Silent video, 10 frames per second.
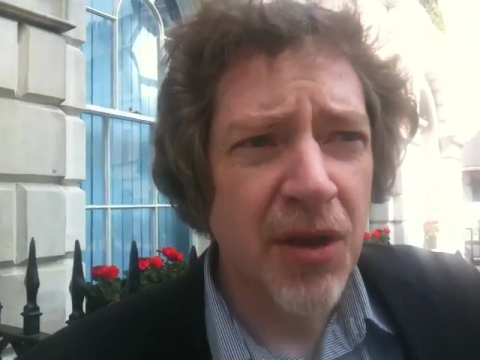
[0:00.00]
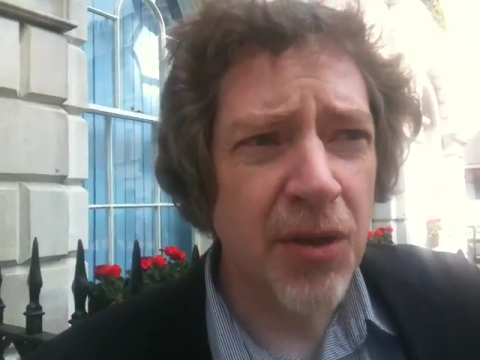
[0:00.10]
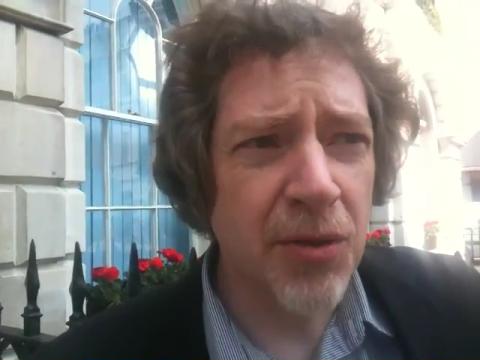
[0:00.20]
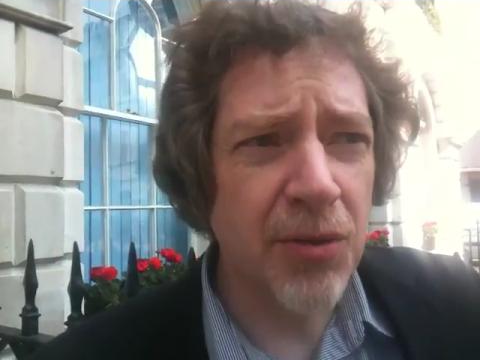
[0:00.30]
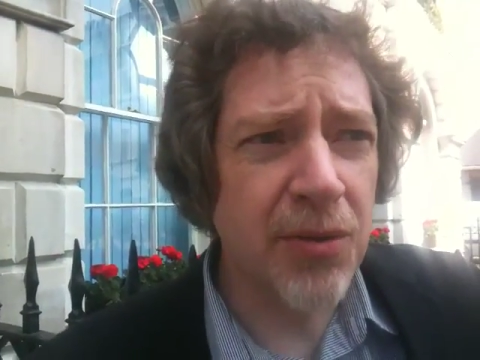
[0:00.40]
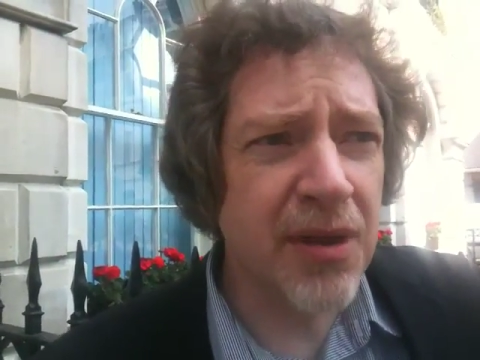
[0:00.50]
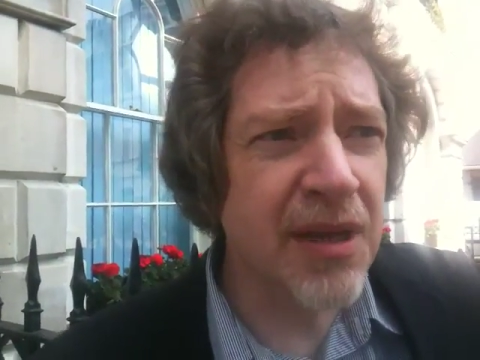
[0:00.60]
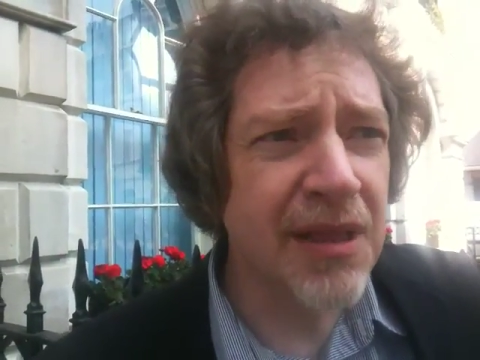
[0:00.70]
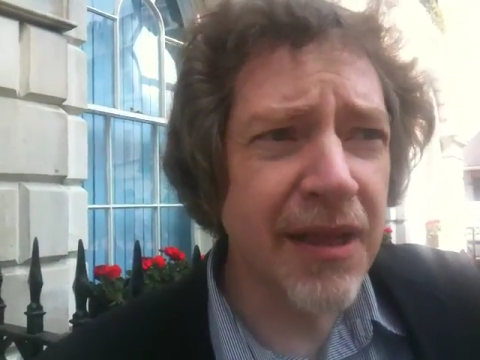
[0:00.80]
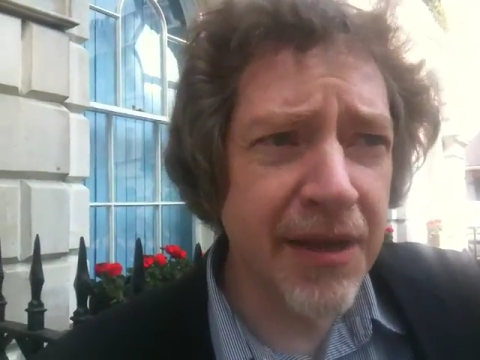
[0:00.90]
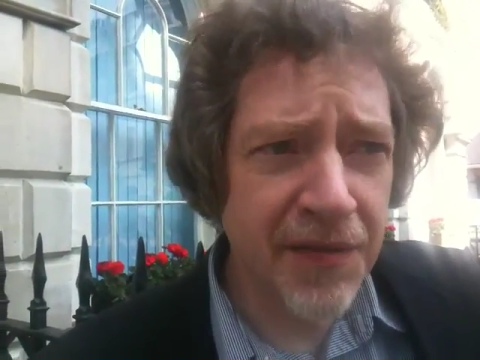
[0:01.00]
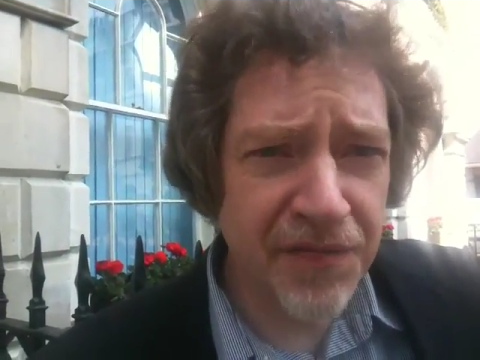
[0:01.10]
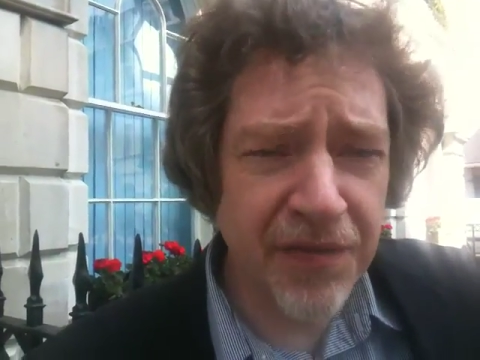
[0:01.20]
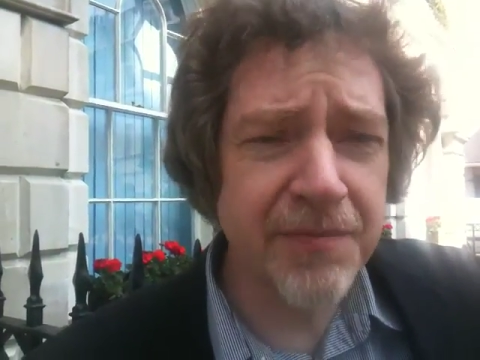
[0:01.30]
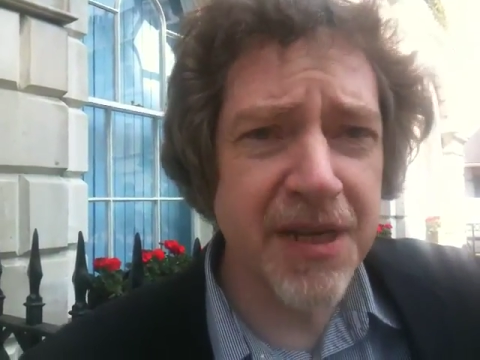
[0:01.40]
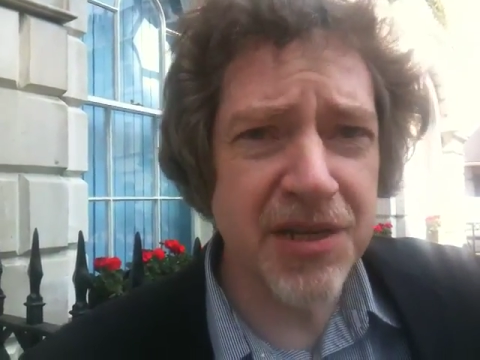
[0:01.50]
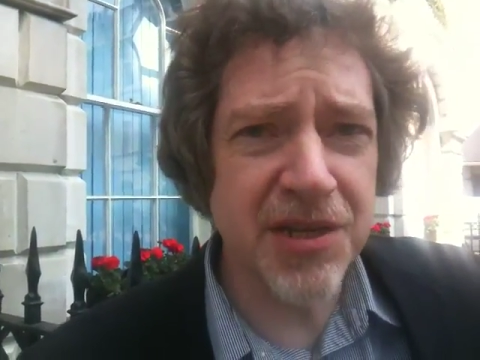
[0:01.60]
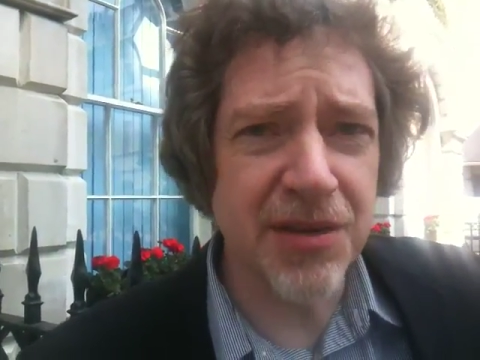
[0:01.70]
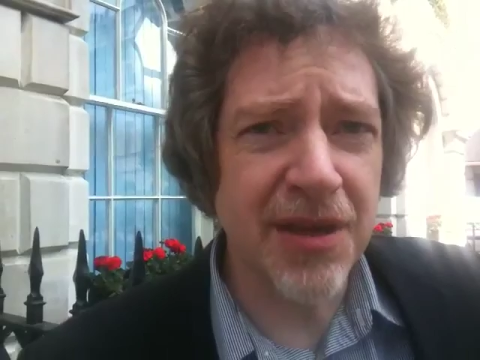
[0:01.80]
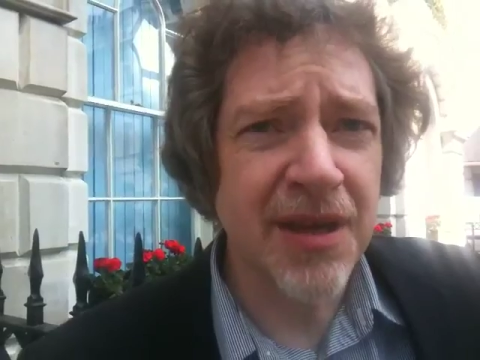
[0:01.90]
who can learn from
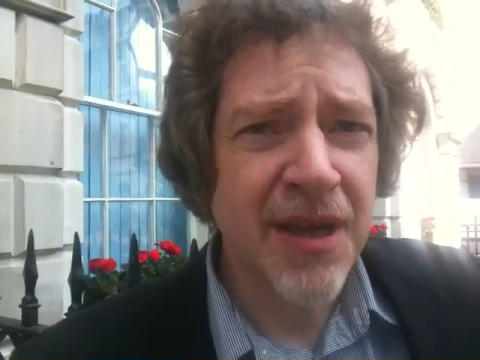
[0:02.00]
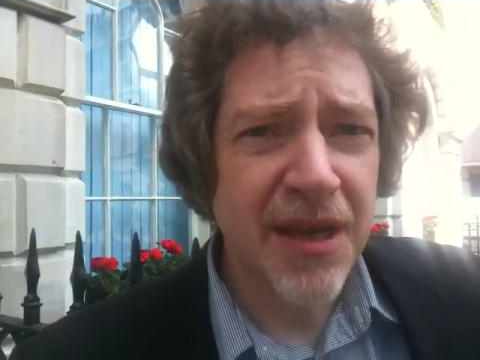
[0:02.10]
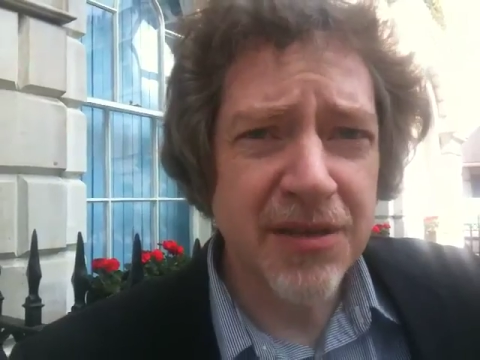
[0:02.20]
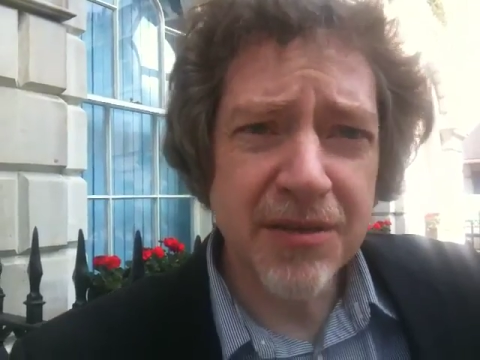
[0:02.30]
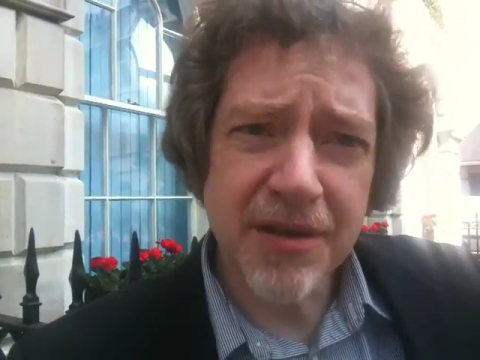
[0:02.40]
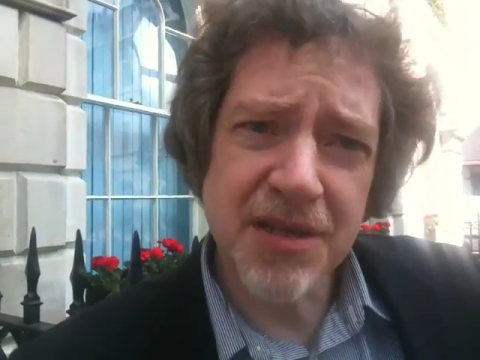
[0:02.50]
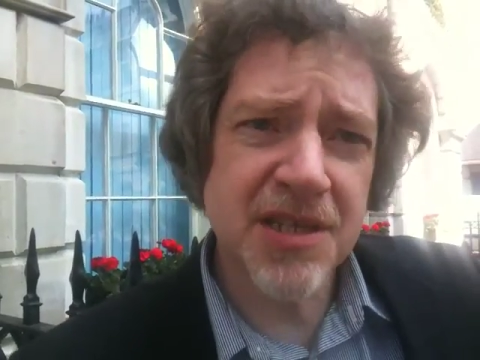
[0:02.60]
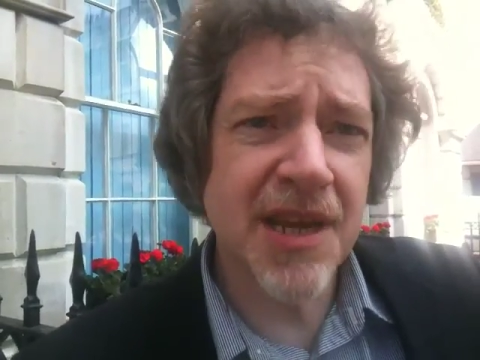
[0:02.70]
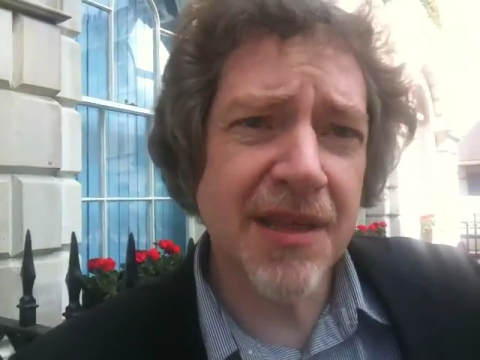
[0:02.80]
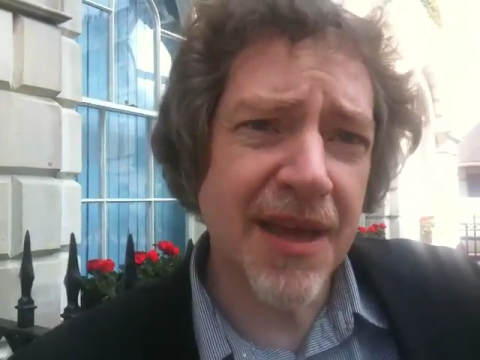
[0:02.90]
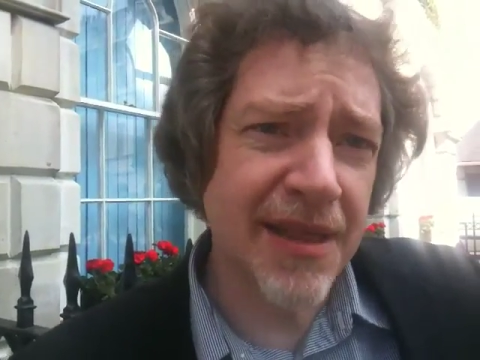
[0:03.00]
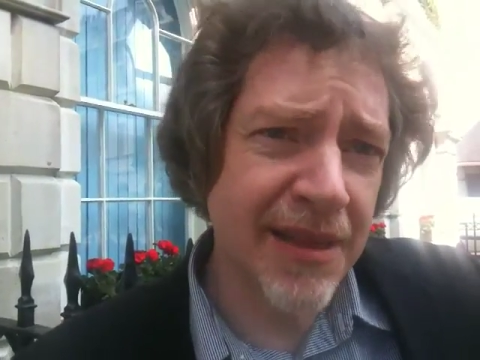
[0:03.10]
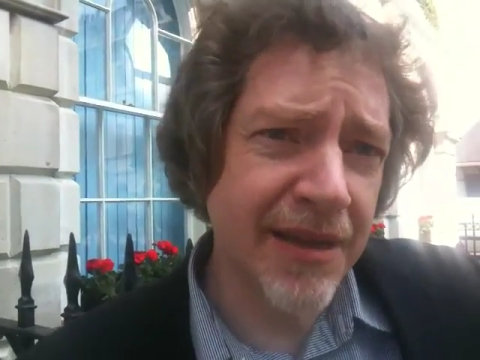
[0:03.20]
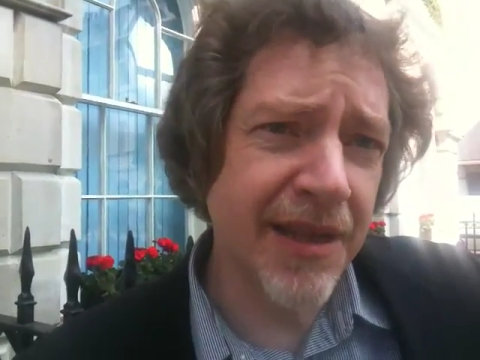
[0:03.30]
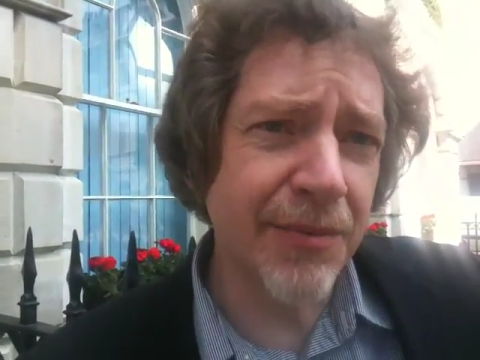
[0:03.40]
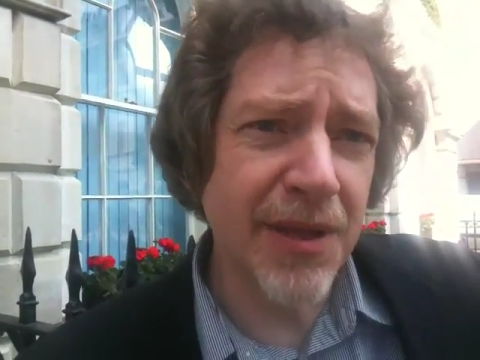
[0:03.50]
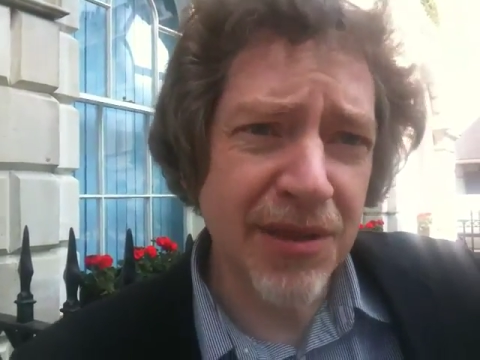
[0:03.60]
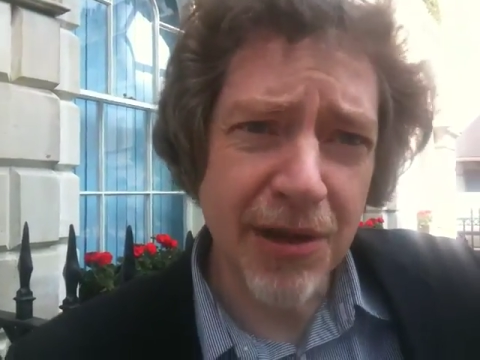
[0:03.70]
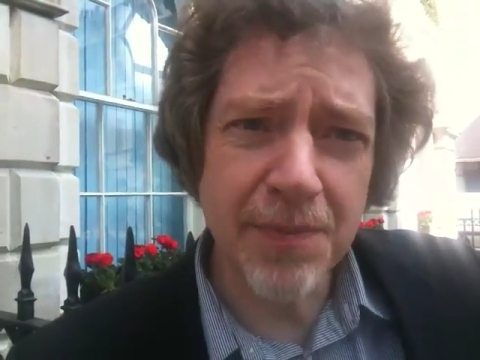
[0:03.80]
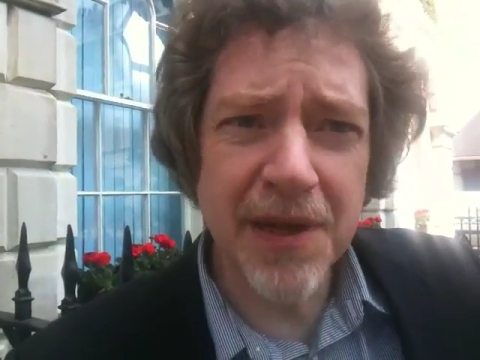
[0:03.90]
each other and who can share that learning
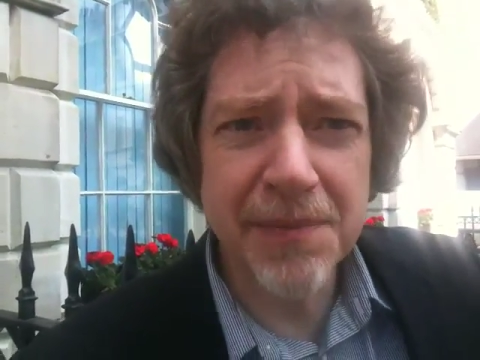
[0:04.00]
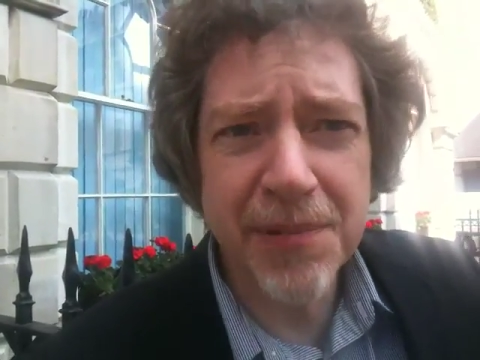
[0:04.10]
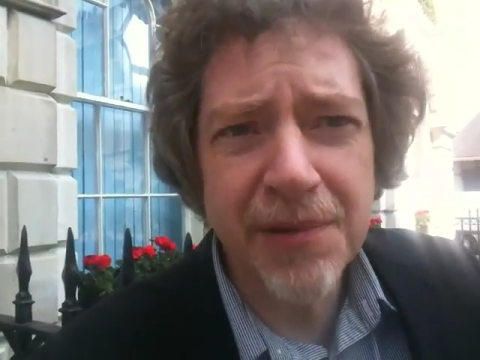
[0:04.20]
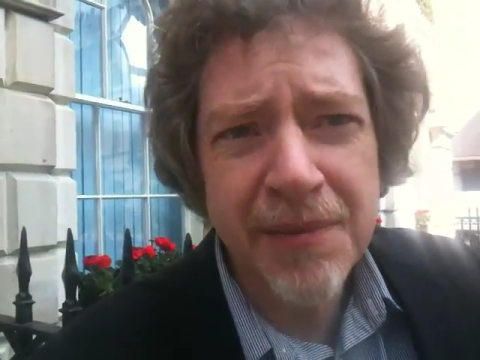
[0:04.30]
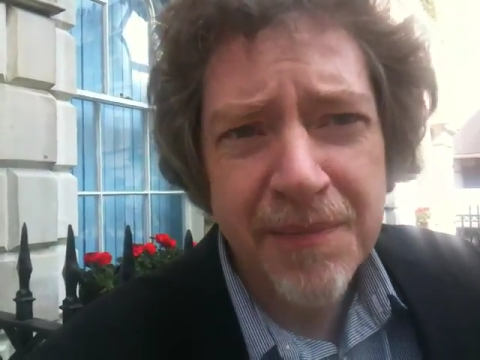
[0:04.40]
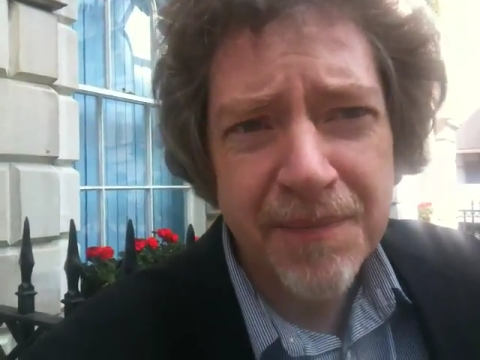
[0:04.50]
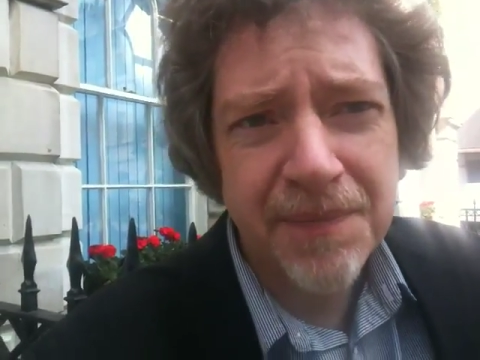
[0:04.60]
with new people.